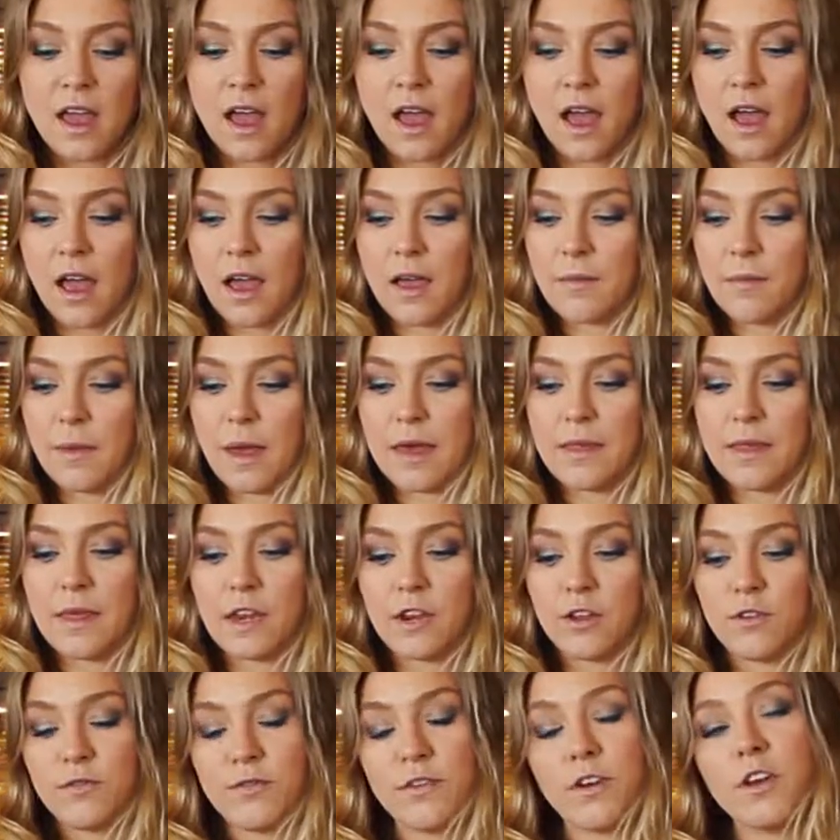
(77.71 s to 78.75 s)
and
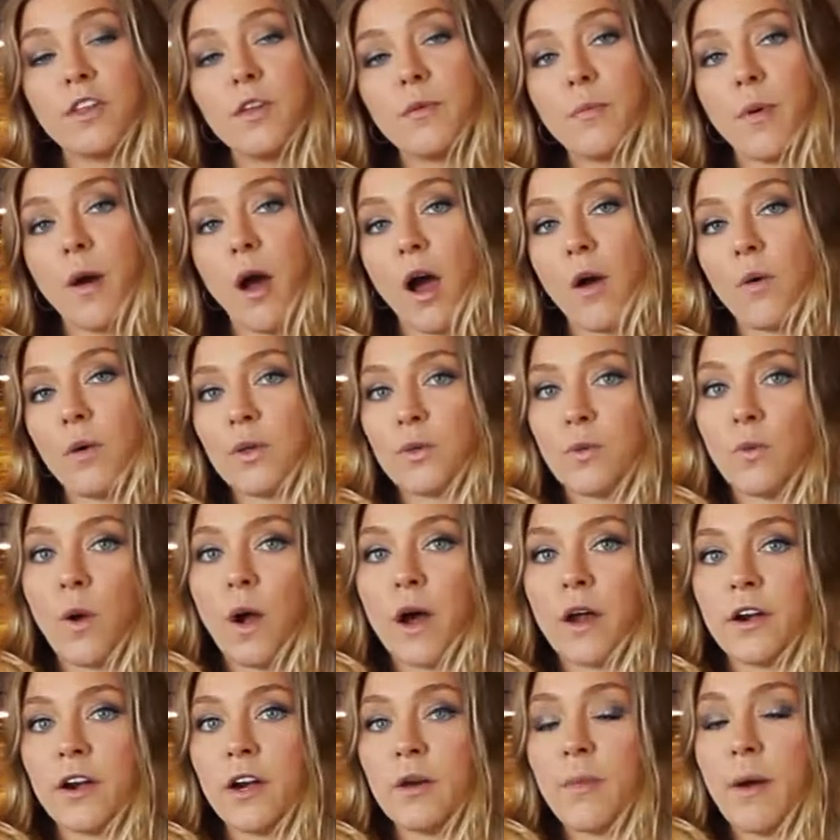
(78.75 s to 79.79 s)
then you fill the pot with
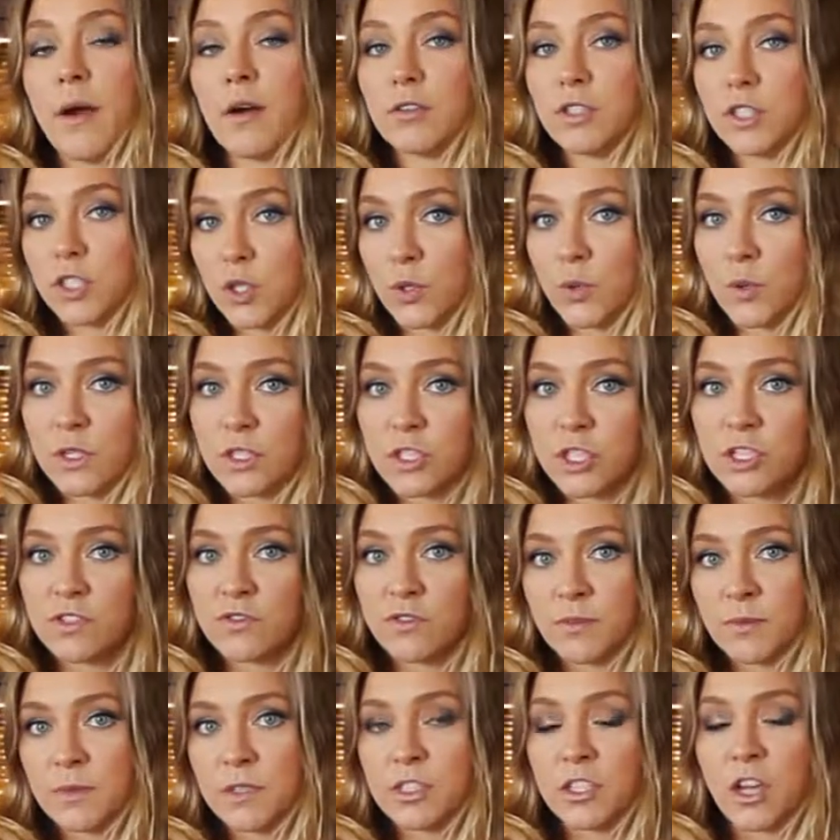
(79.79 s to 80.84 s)
water about 2 inches
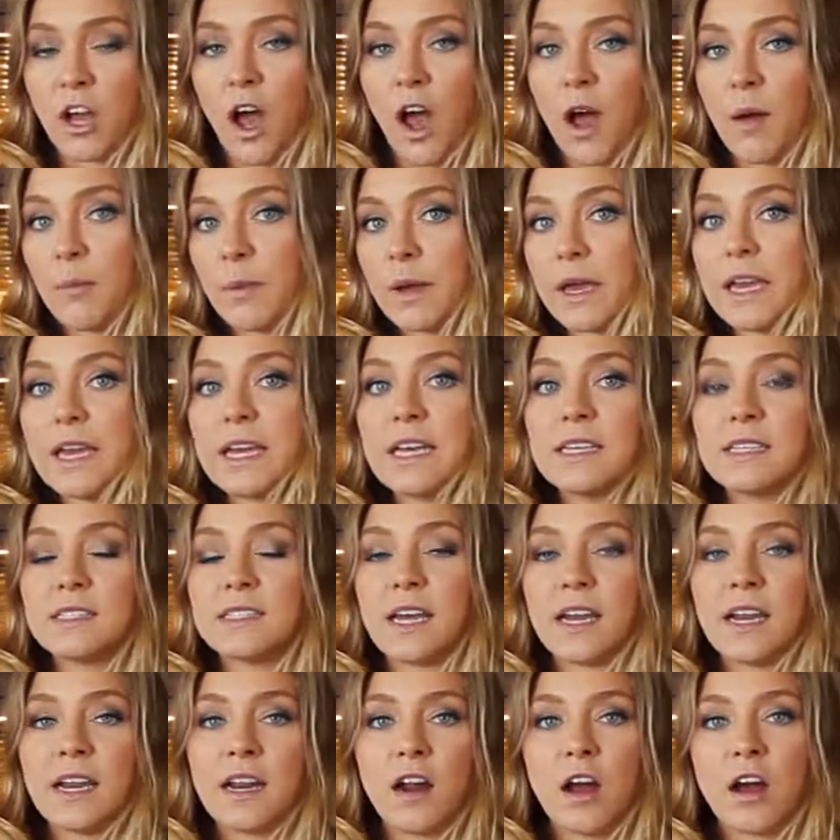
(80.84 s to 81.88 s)
from the top,
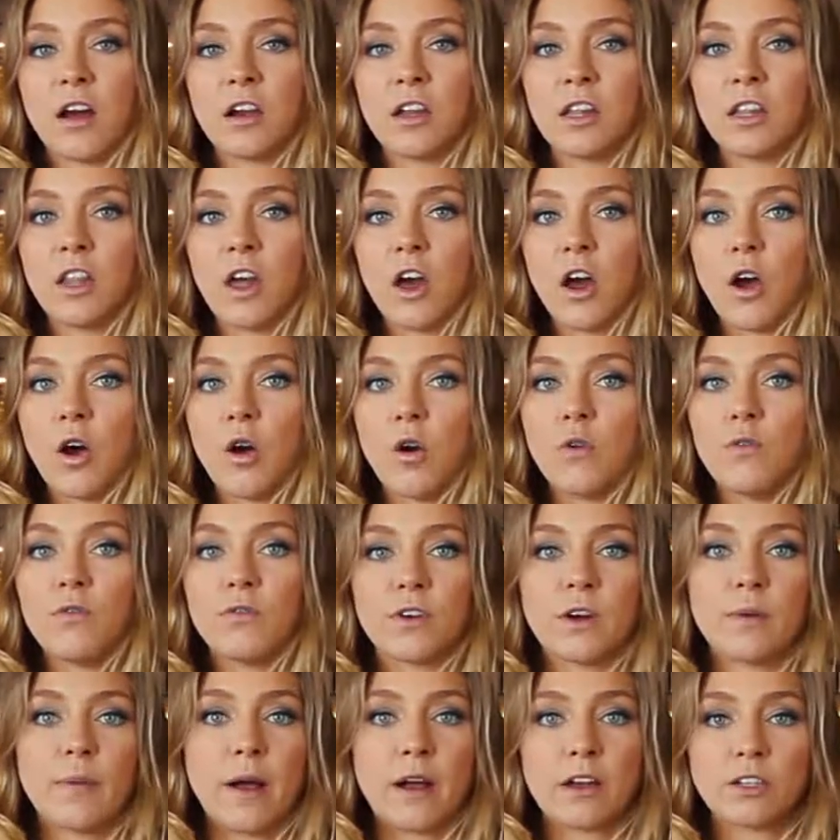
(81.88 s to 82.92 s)
set it on low
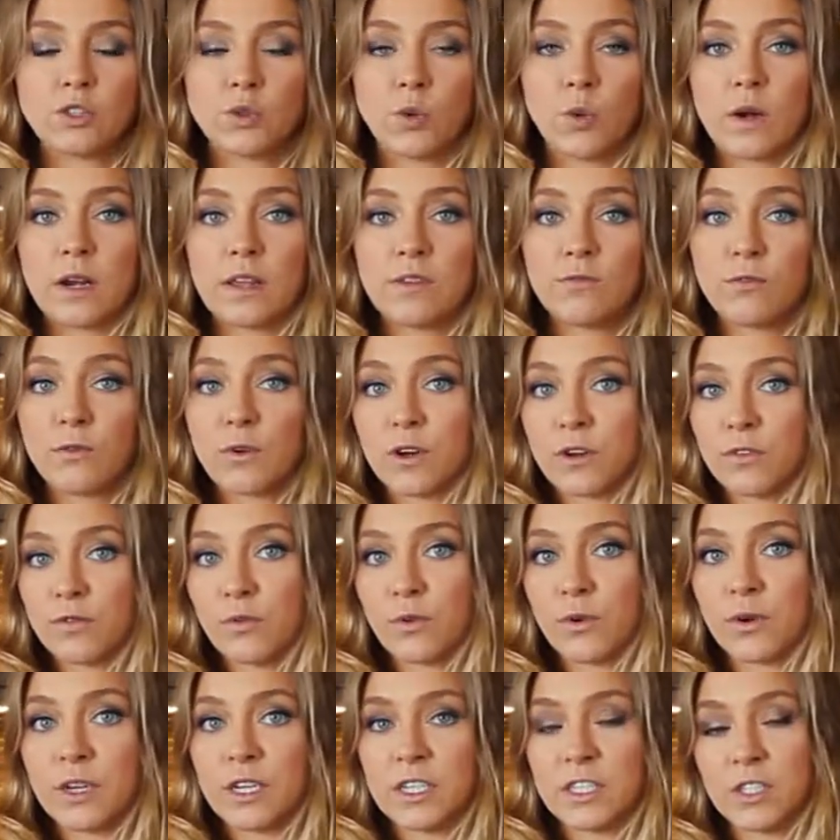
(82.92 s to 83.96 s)
for about 24 to
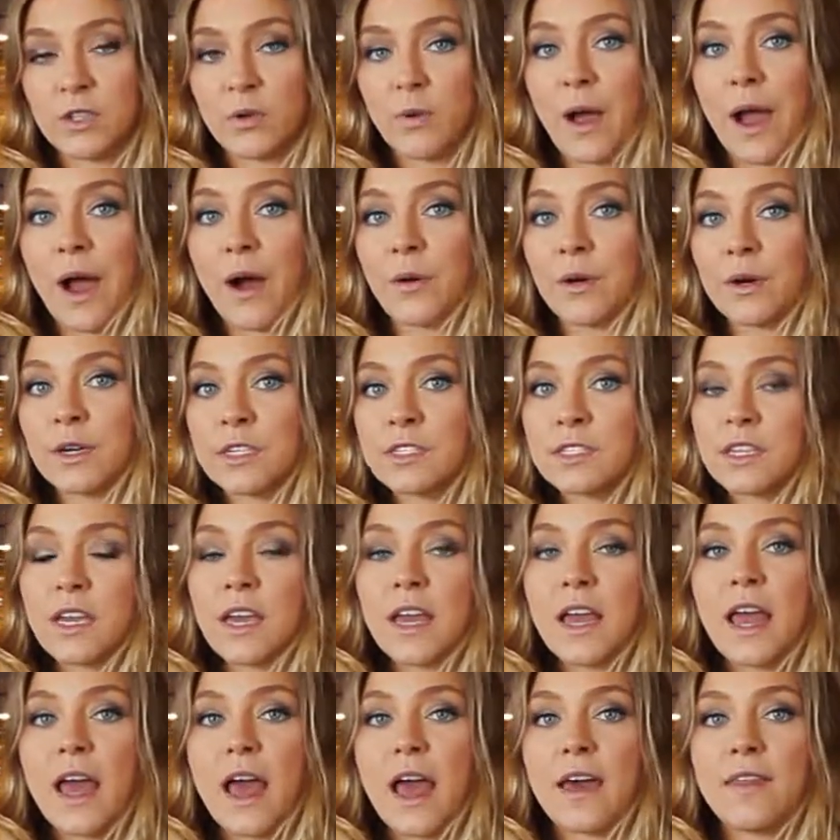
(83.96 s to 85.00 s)
42 hours,
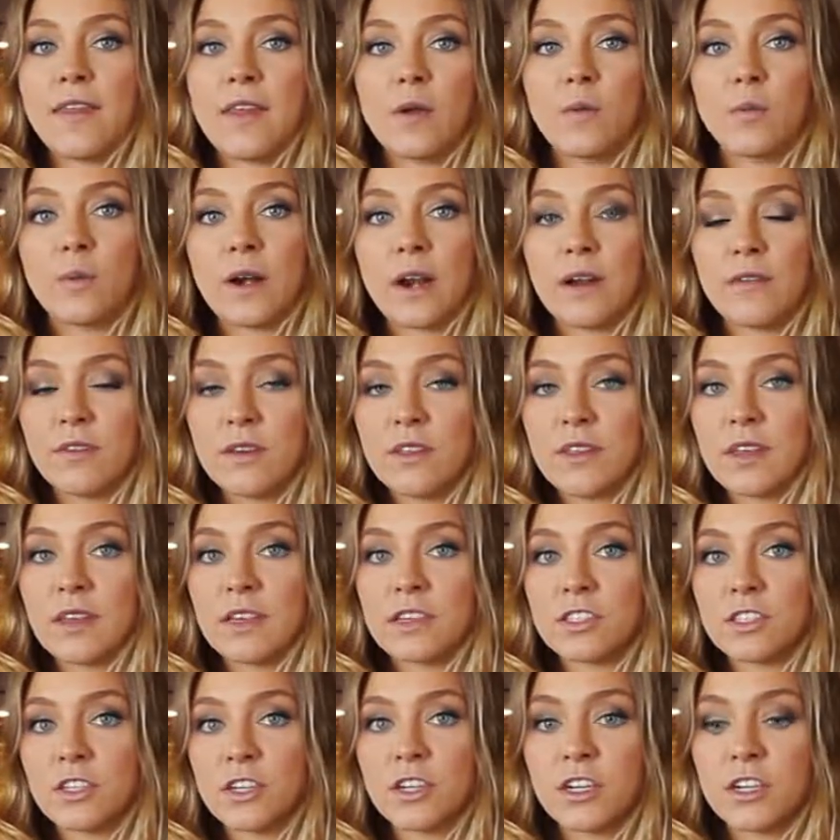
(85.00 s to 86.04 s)
and then when everything
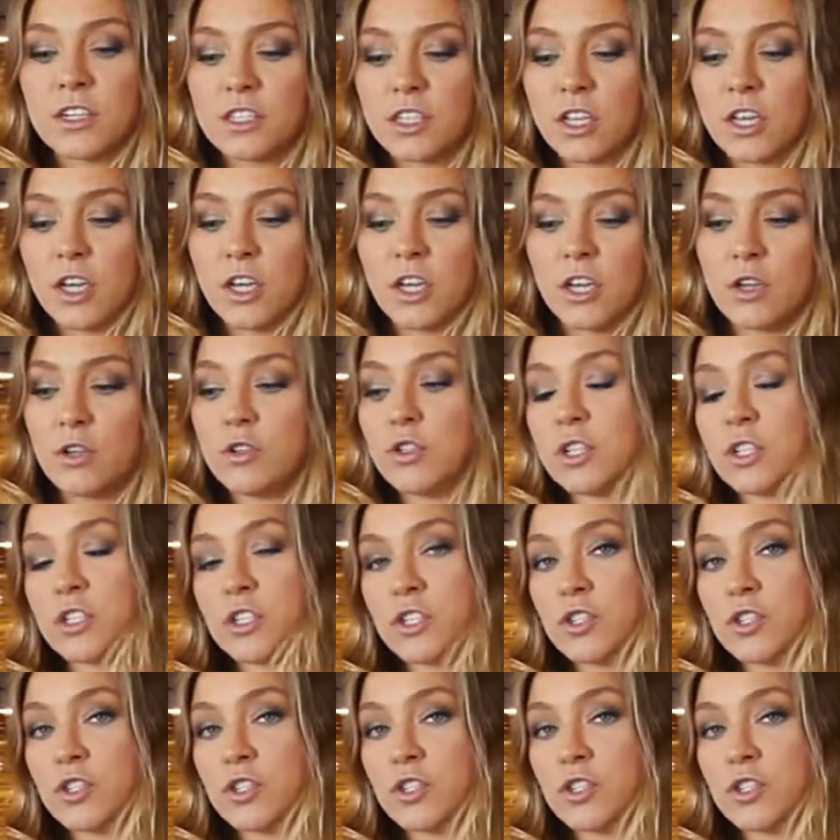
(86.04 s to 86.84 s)
is cooked, you just